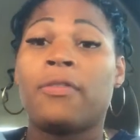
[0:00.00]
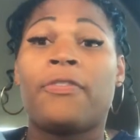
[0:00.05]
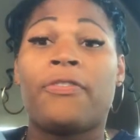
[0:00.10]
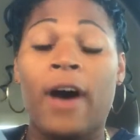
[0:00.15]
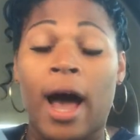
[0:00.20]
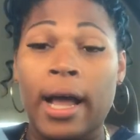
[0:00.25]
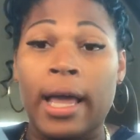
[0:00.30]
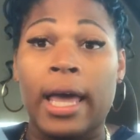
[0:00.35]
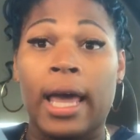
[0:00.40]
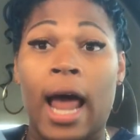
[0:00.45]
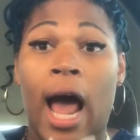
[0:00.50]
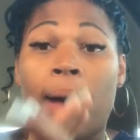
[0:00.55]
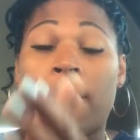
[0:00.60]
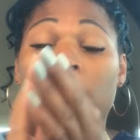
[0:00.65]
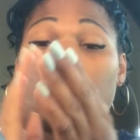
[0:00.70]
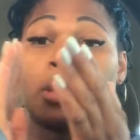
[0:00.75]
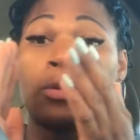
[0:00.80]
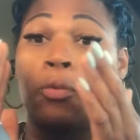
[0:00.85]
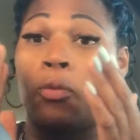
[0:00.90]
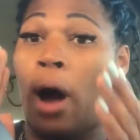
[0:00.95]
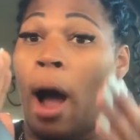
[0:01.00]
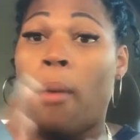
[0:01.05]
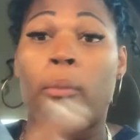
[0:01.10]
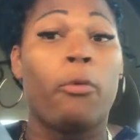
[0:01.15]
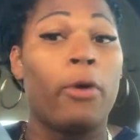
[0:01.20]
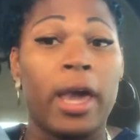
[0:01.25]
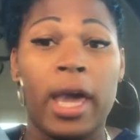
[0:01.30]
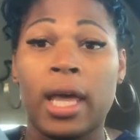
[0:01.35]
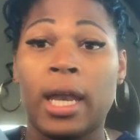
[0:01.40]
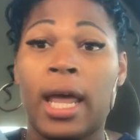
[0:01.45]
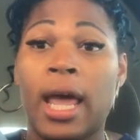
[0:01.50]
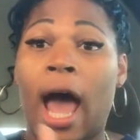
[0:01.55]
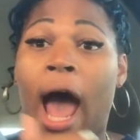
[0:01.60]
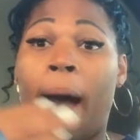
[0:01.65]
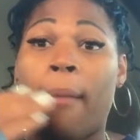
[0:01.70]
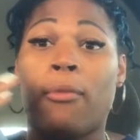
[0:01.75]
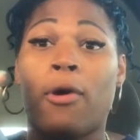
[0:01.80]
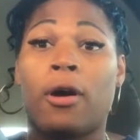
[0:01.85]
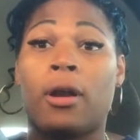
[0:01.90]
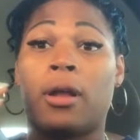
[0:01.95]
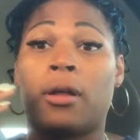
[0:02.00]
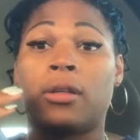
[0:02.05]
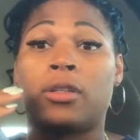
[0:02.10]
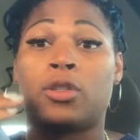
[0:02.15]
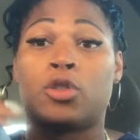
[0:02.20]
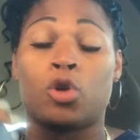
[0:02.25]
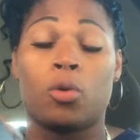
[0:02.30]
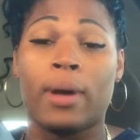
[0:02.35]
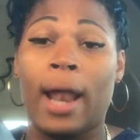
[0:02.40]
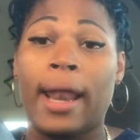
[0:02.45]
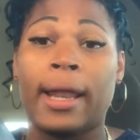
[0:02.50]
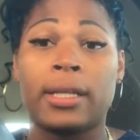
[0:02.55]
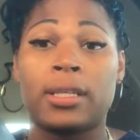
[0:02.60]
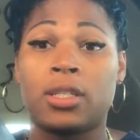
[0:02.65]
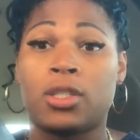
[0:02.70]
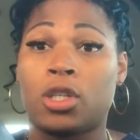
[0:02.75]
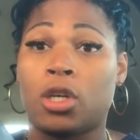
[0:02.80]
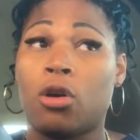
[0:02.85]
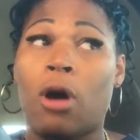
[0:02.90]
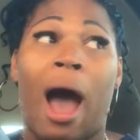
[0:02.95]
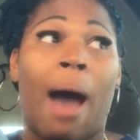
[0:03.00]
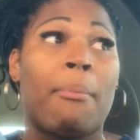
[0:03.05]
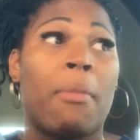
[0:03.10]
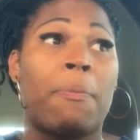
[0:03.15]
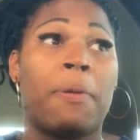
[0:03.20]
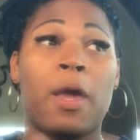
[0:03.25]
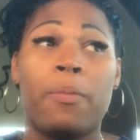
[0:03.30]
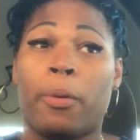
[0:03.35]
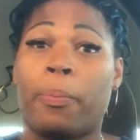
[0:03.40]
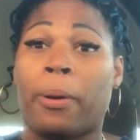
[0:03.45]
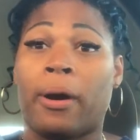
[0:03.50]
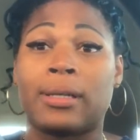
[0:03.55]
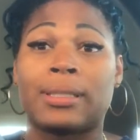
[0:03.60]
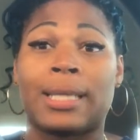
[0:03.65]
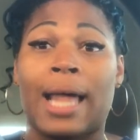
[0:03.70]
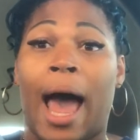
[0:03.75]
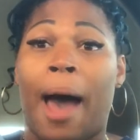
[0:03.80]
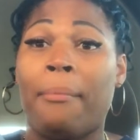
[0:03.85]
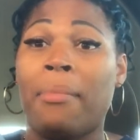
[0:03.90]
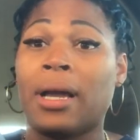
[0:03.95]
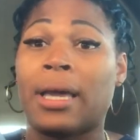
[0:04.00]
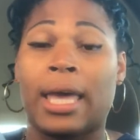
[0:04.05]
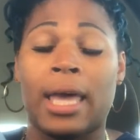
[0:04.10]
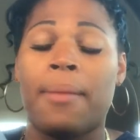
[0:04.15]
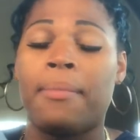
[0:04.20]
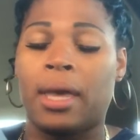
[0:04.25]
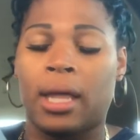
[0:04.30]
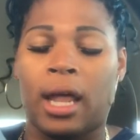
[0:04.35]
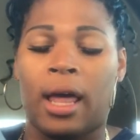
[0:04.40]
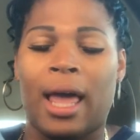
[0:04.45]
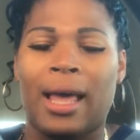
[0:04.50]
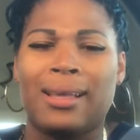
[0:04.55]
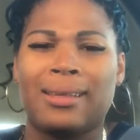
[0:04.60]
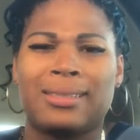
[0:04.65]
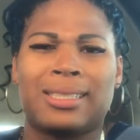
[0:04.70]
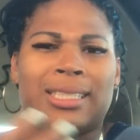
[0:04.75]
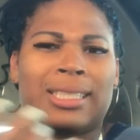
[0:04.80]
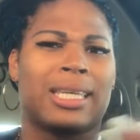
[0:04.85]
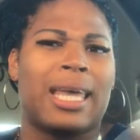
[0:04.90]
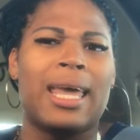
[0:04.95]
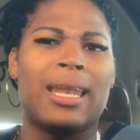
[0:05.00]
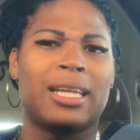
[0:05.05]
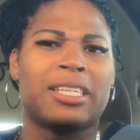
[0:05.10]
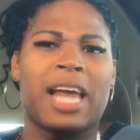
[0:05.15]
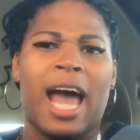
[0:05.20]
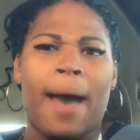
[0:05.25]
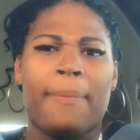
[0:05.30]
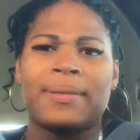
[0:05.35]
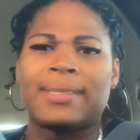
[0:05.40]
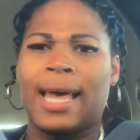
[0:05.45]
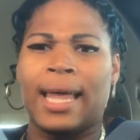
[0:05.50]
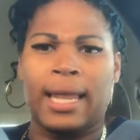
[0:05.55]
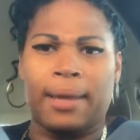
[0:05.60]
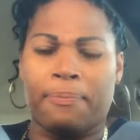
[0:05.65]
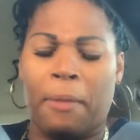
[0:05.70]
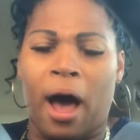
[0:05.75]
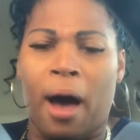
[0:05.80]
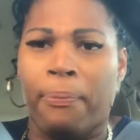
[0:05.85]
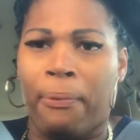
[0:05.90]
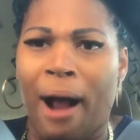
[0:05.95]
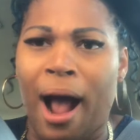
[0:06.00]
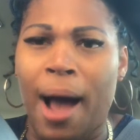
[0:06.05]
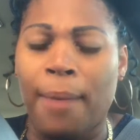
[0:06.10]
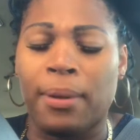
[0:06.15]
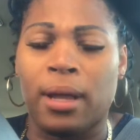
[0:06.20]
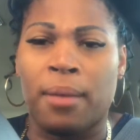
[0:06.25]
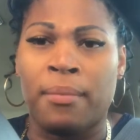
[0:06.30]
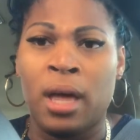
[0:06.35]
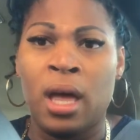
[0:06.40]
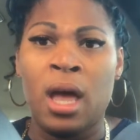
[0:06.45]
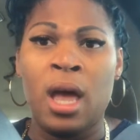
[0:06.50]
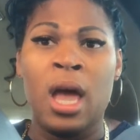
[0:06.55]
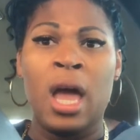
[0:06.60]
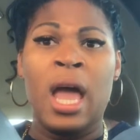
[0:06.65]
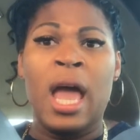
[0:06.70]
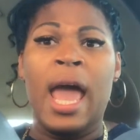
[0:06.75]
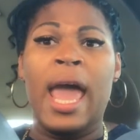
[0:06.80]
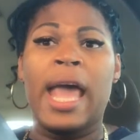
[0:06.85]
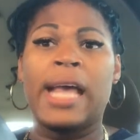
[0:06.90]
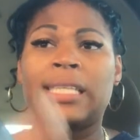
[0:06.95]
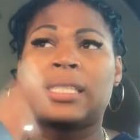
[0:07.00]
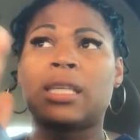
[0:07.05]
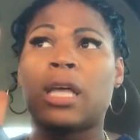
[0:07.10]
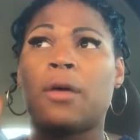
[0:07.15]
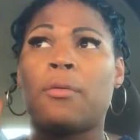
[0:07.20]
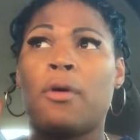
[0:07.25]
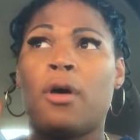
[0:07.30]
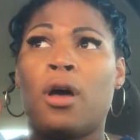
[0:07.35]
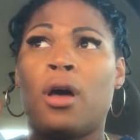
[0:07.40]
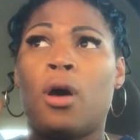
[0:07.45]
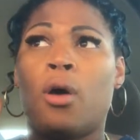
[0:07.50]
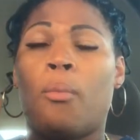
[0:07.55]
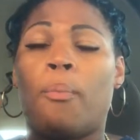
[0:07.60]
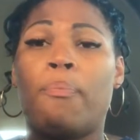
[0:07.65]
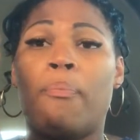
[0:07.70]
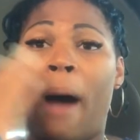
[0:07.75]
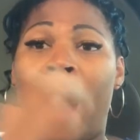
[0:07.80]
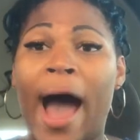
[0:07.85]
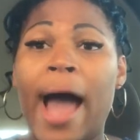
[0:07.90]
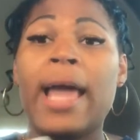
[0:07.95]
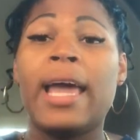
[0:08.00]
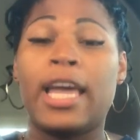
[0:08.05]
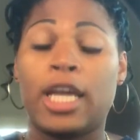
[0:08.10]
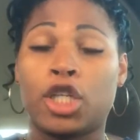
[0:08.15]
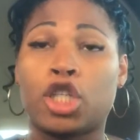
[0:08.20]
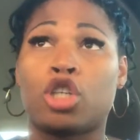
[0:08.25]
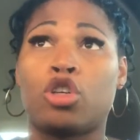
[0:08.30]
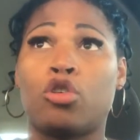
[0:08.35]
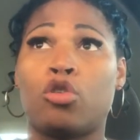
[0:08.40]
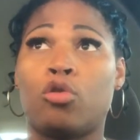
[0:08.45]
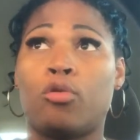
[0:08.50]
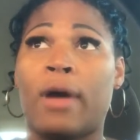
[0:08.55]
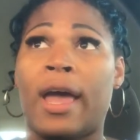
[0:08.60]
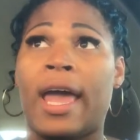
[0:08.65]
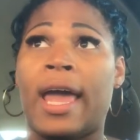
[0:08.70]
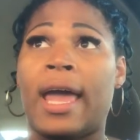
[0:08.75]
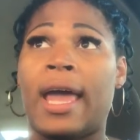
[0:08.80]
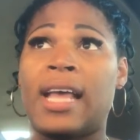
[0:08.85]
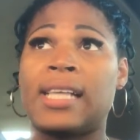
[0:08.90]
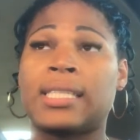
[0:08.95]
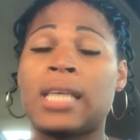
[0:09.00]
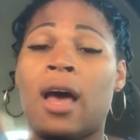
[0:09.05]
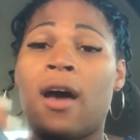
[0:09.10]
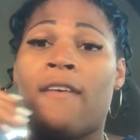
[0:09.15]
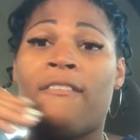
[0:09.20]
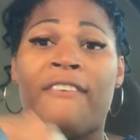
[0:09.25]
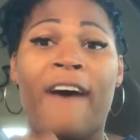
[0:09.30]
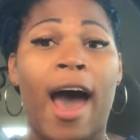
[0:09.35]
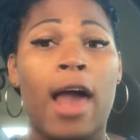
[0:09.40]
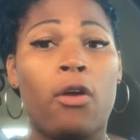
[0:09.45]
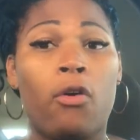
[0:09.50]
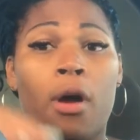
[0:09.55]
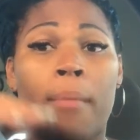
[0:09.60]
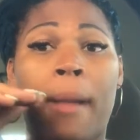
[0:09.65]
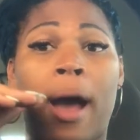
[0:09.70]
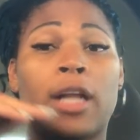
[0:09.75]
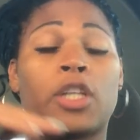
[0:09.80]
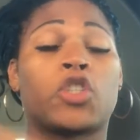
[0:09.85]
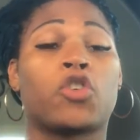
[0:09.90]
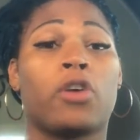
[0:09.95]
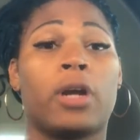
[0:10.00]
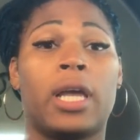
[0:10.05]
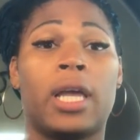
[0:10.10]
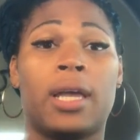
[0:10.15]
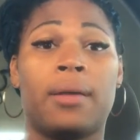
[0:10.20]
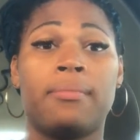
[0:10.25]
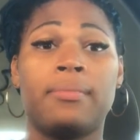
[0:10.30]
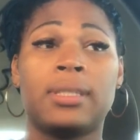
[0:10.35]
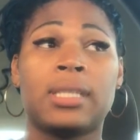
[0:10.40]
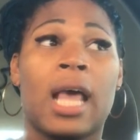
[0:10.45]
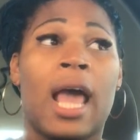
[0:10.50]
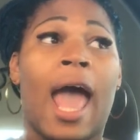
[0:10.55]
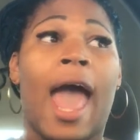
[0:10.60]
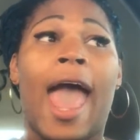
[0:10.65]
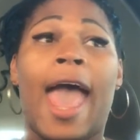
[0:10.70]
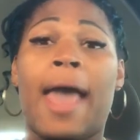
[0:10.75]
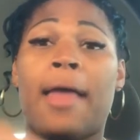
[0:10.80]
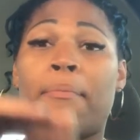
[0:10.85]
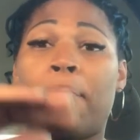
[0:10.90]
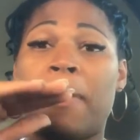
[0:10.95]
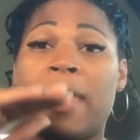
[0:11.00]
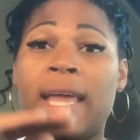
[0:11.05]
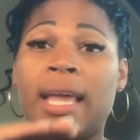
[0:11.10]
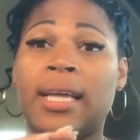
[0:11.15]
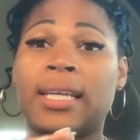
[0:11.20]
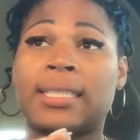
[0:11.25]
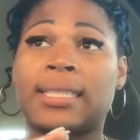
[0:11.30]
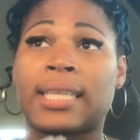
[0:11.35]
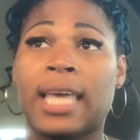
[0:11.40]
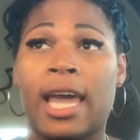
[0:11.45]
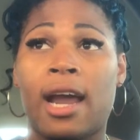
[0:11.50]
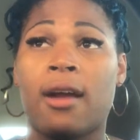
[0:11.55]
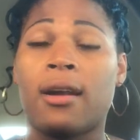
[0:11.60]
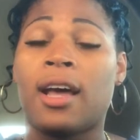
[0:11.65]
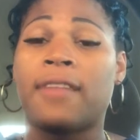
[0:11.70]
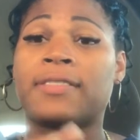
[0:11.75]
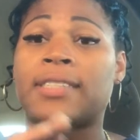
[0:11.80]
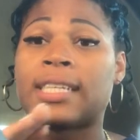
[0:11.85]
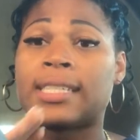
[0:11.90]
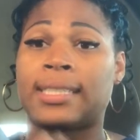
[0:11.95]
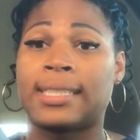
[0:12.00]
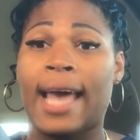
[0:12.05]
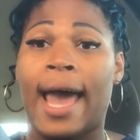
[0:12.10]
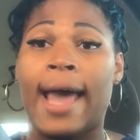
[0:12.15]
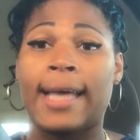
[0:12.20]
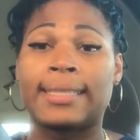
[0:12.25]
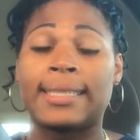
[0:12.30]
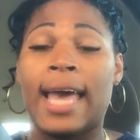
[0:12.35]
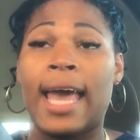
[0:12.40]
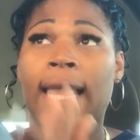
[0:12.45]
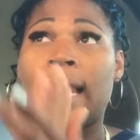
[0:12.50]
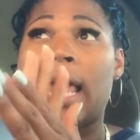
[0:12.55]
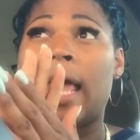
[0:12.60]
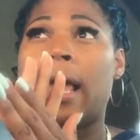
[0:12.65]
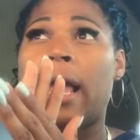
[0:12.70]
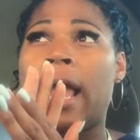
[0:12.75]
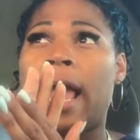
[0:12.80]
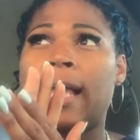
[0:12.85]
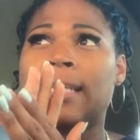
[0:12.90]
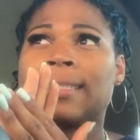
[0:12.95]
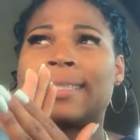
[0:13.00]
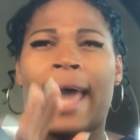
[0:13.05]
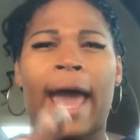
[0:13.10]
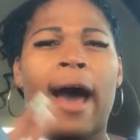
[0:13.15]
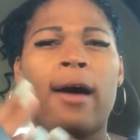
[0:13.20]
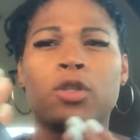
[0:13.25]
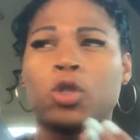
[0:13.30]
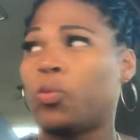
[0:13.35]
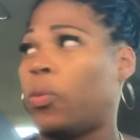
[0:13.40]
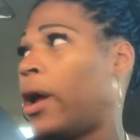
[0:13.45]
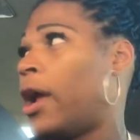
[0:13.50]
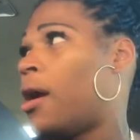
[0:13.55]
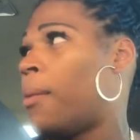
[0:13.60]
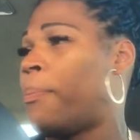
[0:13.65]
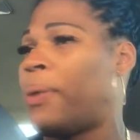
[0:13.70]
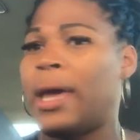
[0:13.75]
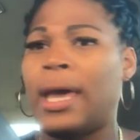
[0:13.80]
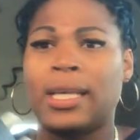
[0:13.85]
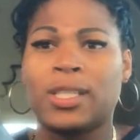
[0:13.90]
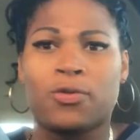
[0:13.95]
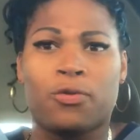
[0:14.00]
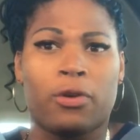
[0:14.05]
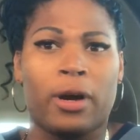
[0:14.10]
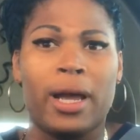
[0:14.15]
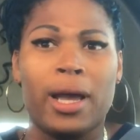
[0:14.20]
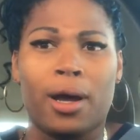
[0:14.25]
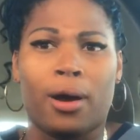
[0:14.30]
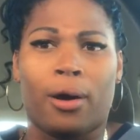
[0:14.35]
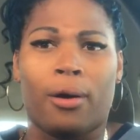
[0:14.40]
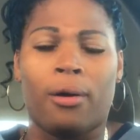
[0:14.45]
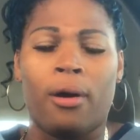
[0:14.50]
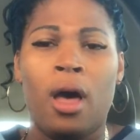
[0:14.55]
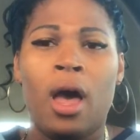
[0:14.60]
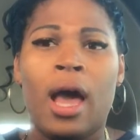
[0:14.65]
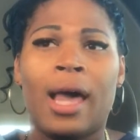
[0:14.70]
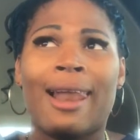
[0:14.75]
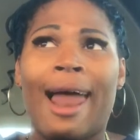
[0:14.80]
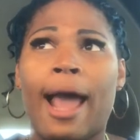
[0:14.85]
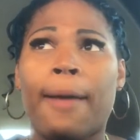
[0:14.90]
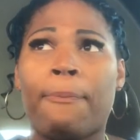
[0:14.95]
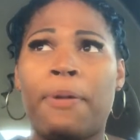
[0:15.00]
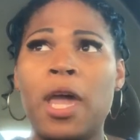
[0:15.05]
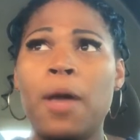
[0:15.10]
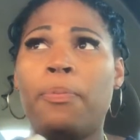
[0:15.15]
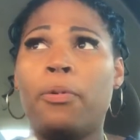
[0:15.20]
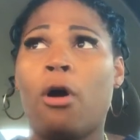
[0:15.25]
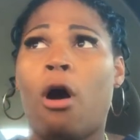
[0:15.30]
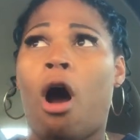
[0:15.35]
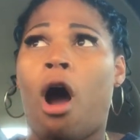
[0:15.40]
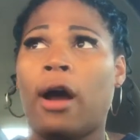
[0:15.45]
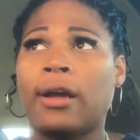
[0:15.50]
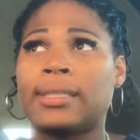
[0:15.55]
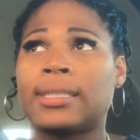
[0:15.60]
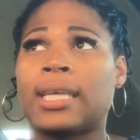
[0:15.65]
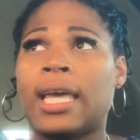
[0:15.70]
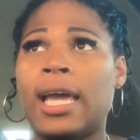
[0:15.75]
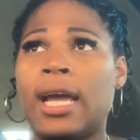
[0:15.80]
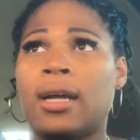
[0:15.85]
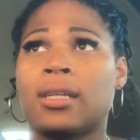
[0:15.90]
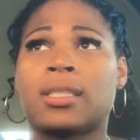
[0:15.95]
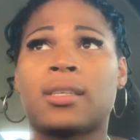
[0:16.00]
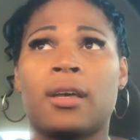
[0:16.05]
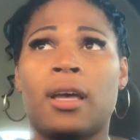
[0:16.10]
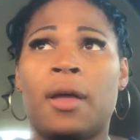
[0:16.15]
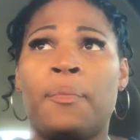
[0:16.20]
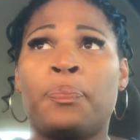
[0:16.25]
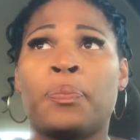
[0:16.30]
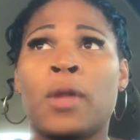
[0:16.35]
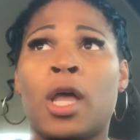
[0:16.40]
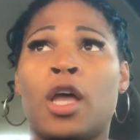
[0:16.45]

Fuck it. I'm, a, I'm winging it. I'm going to do what I need to do. I'm a people person. I'm going to get, you know, it, getting a job is not a problem. It's, my issue is following my dreams and being scared of success. And it, it sounds weird, but it's real. Like, people are scared to...